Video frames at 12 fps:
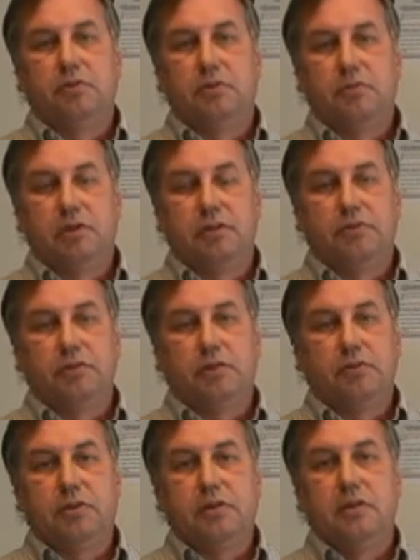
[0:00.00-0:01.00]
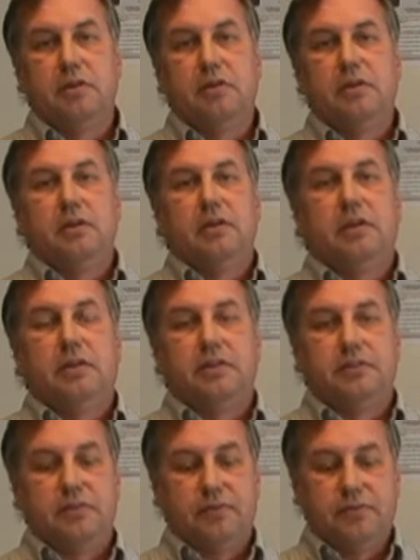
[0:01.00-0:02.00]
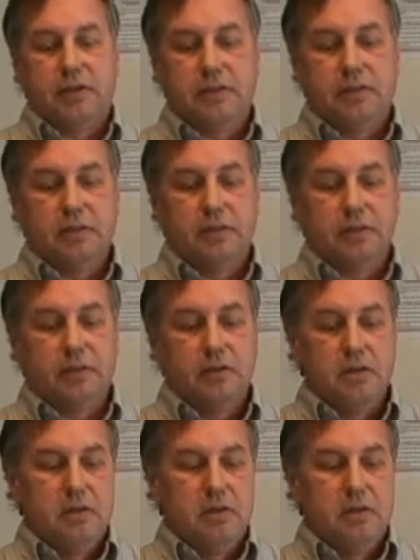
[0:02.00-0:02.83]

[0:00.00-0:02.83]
doing whatever you're doing, and it doesn't affect anything.